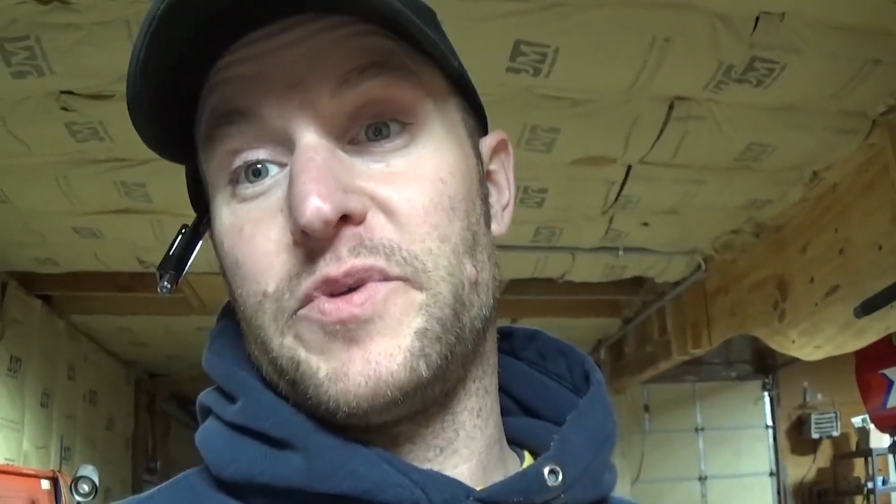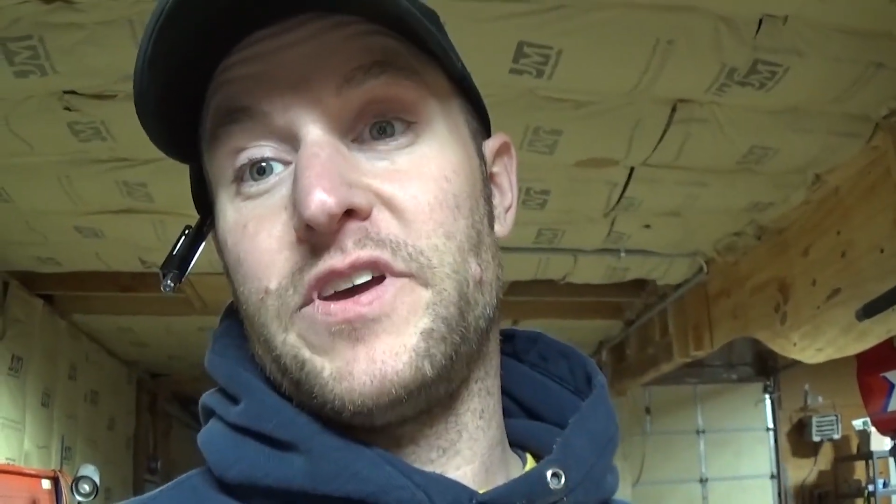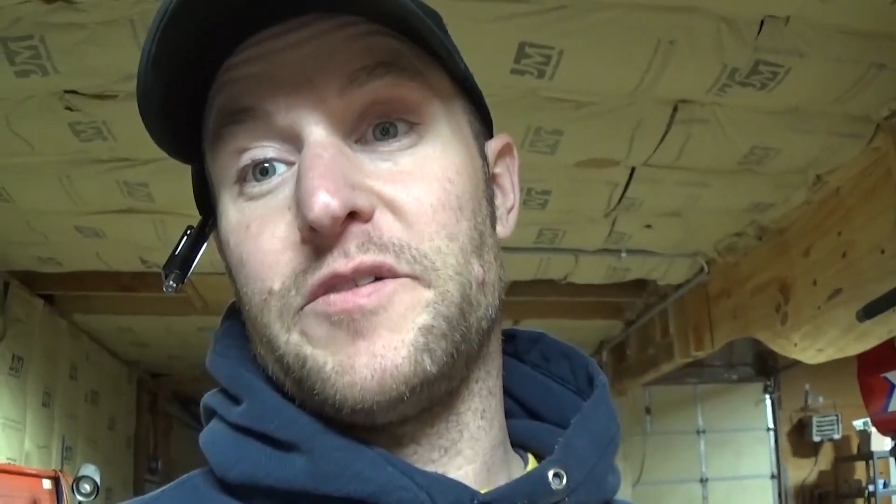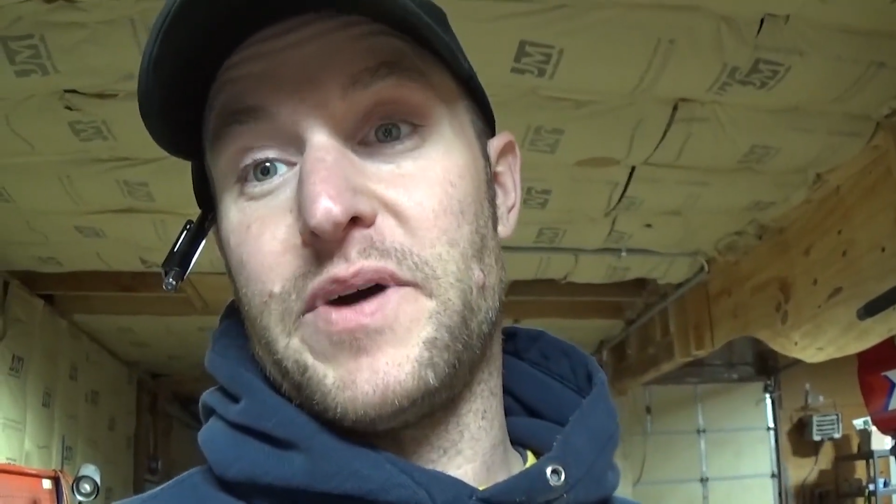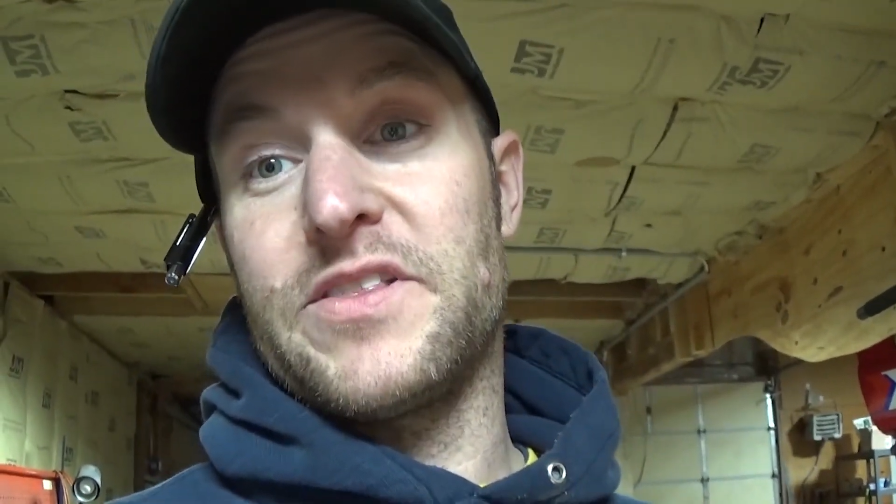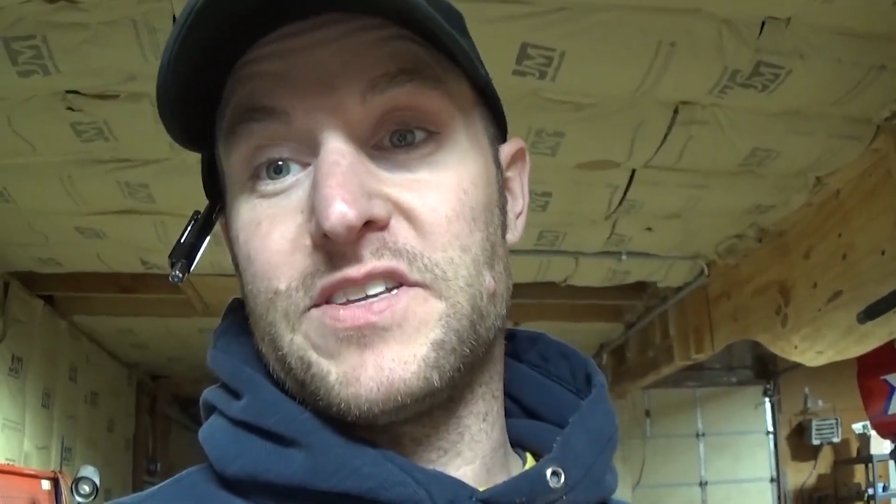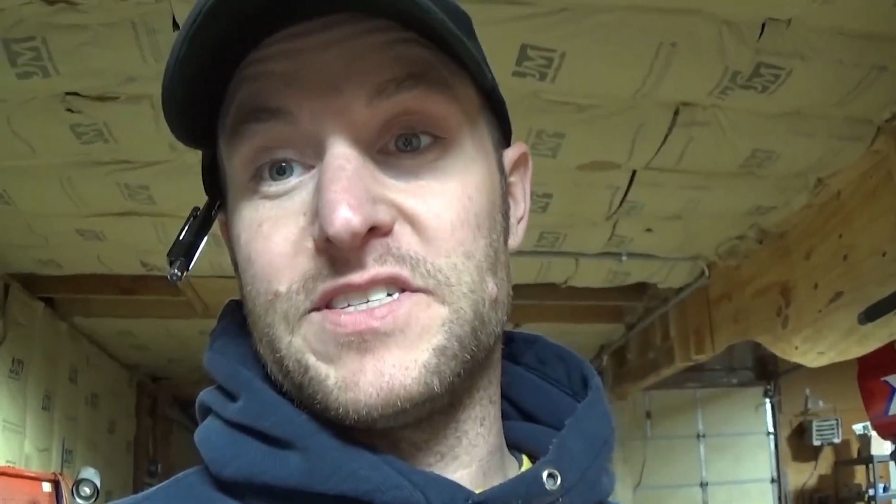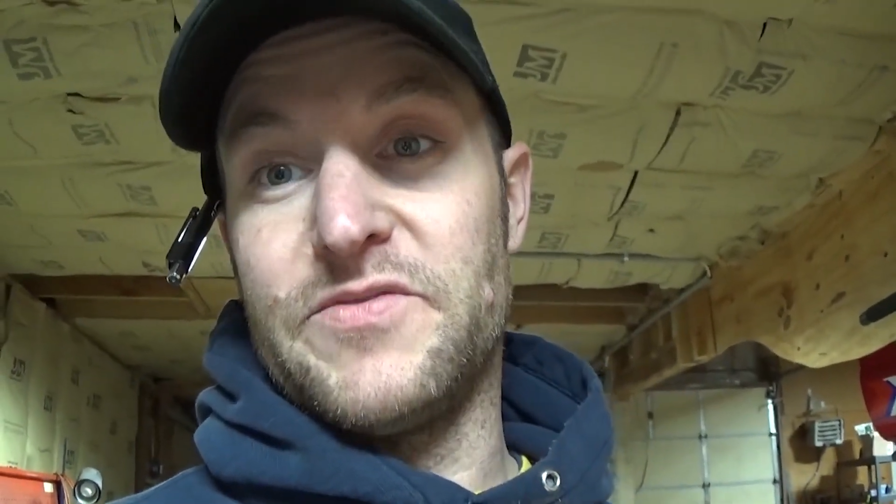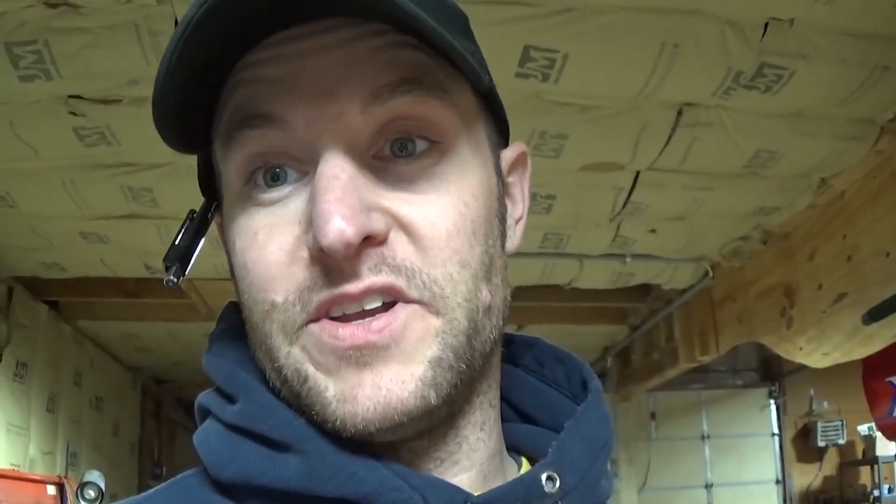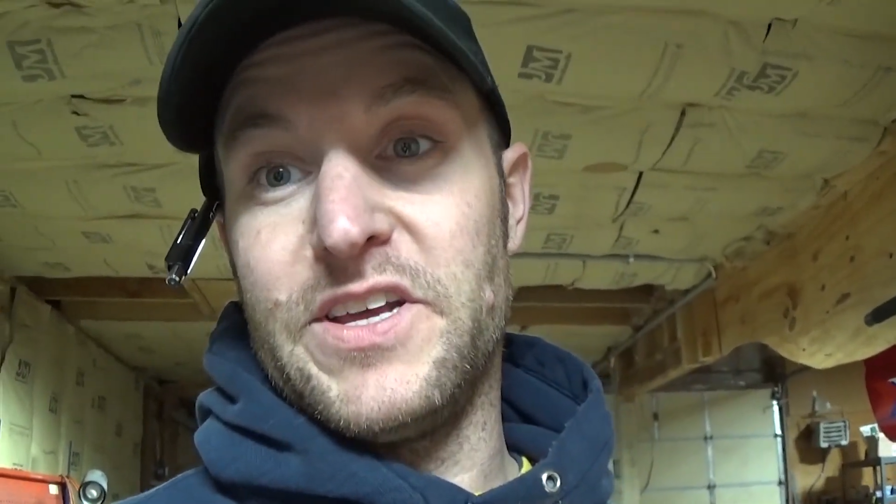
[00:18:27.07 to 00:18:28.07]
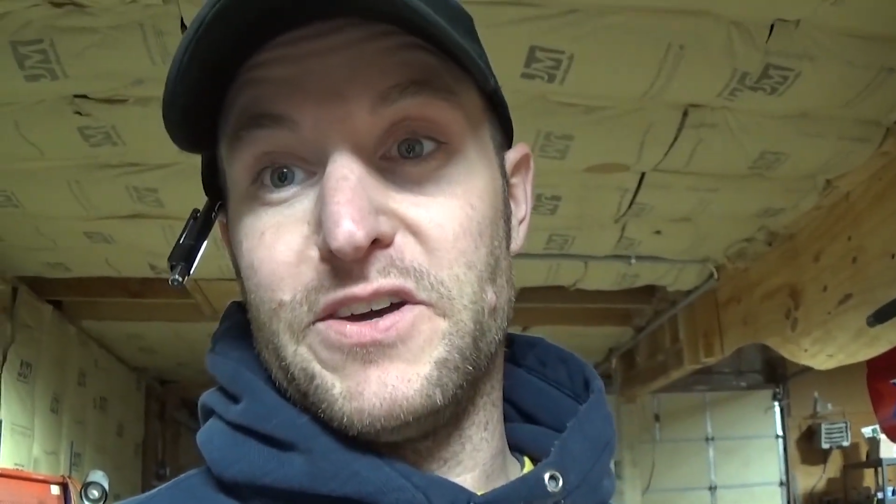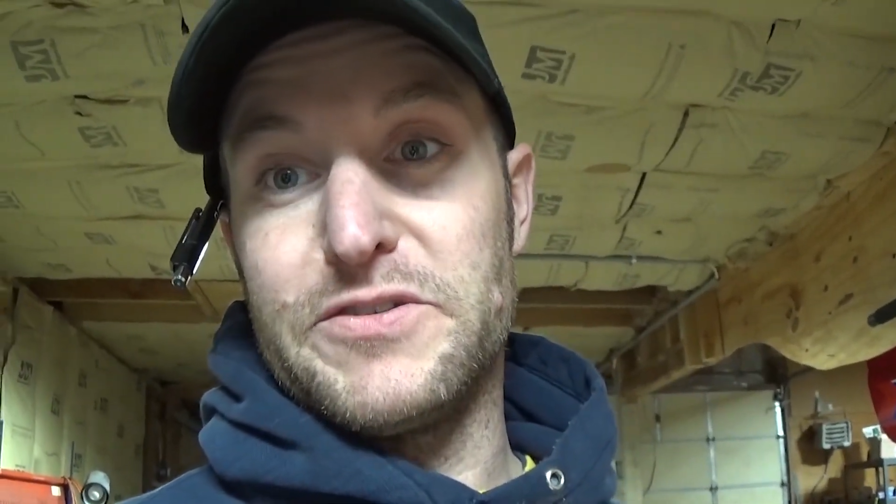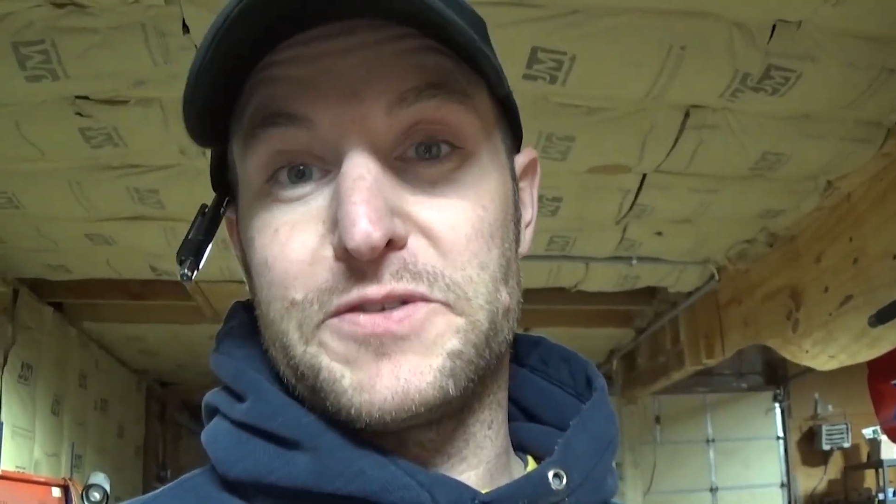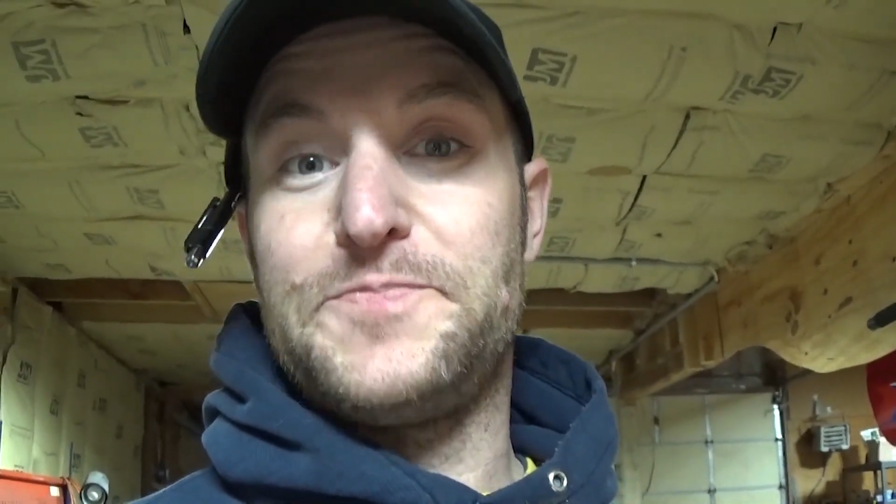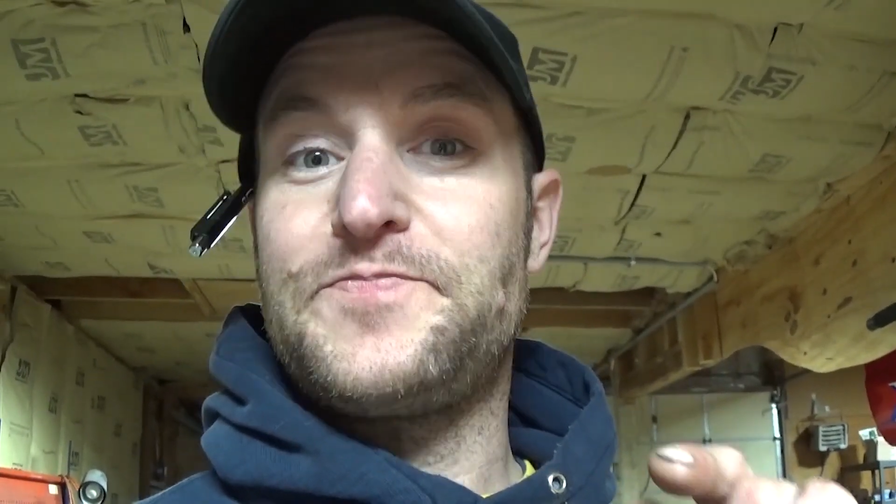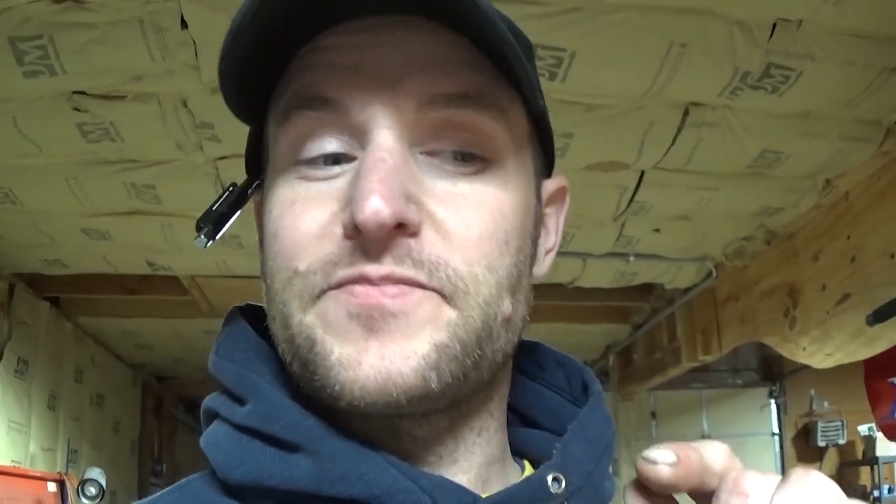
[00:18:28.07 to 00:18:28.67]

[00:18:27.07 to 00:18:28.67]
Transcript: me about these videos.